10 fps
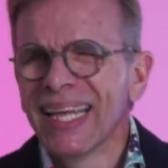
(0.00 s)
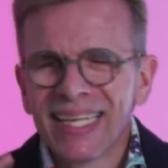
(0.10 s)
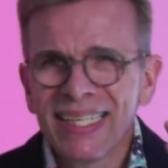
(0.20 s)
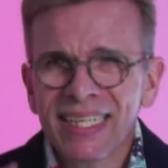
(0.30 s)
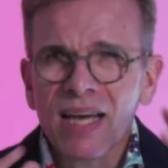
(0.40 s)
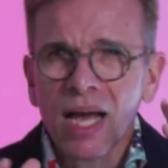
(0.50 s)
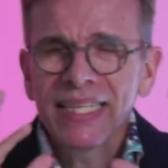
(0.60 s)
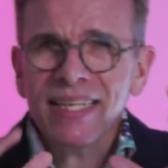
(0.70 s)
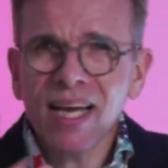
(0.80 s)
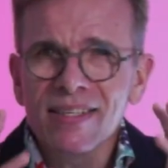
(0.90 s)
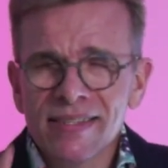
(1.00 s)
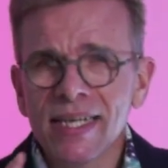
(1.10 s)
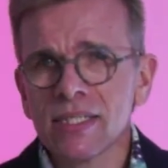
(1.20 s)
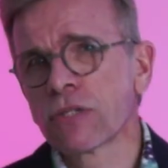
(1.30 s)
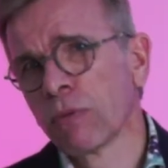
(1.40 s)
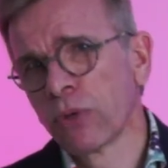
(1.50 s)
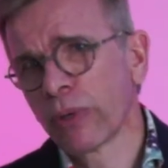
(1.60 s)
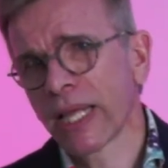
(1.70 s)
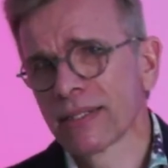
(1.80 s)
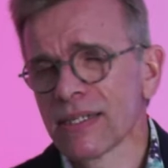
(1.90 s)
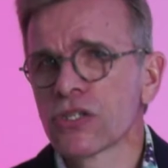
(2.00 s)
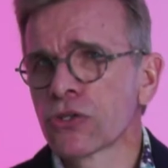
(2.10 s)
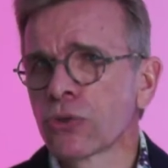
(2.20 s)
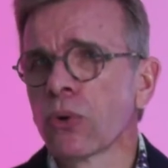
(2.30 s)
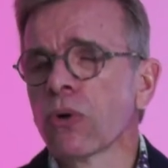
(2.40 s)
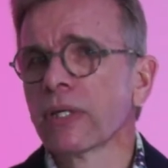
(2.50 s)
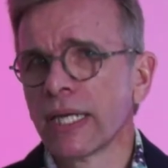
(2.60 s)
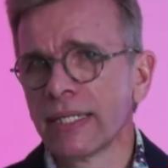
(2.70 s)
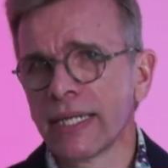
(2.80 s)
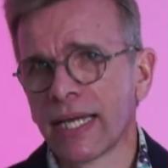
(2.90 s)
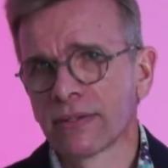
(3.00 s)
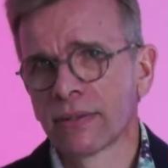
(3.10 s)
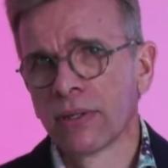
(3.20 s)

Yet a sense for morality is stronger than that.